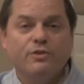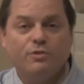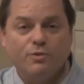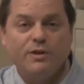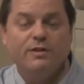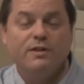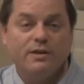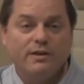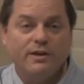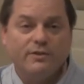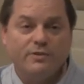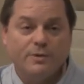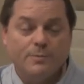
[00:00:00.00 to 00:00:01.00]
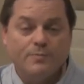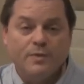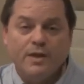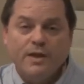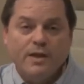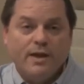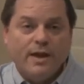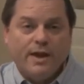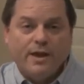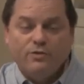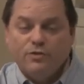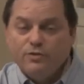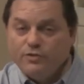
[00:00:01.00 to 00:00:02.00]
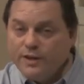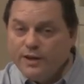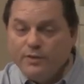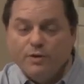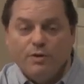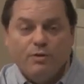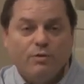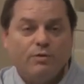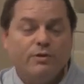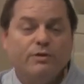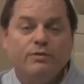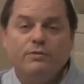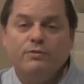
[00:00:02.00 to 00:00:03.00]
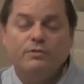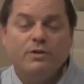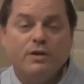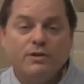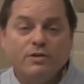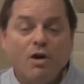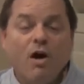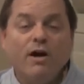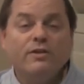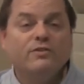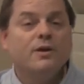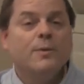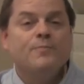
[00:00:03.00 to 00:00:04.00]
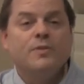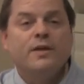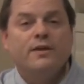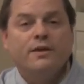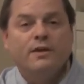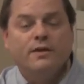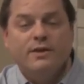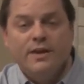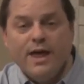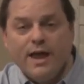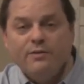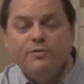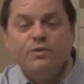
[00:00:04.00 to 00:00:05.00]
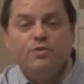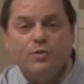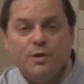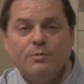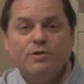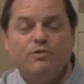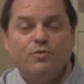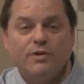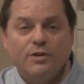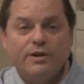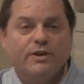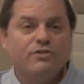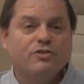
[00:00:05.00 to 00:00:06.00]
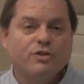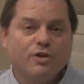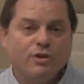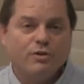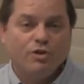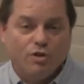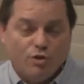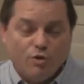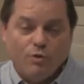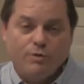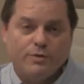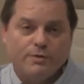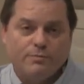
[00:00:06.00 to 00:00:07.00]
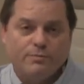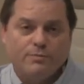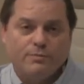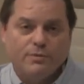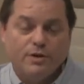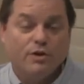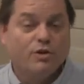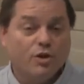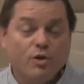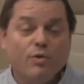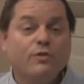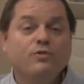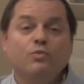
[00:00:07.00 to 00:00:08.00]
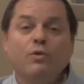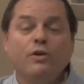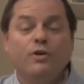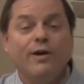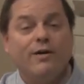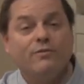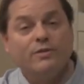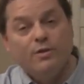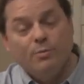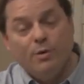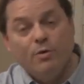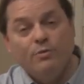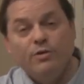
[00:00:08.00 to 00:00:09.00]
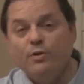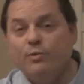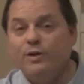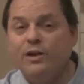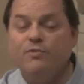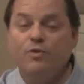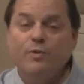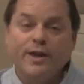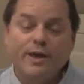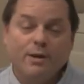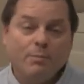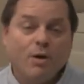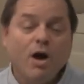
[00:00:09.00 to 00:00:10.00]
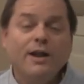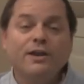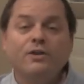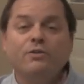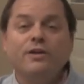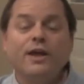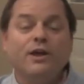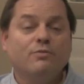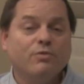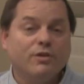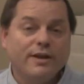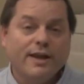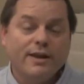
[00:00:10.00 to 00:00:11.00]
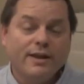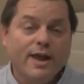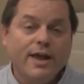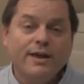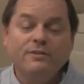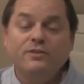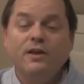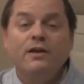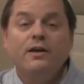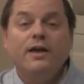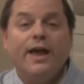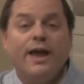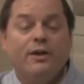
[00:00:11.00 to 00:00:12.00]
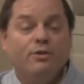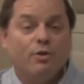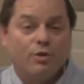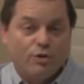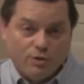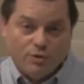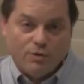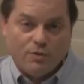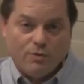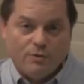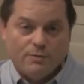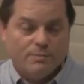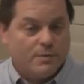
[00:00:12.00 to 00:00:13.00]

to treat the addiction. As you've seen in the earlier talks, none of the treatments for addiction cure them. A cure is where you have a pneumonia, we give you an antibiotic, you take it for 10 days, and you're cured.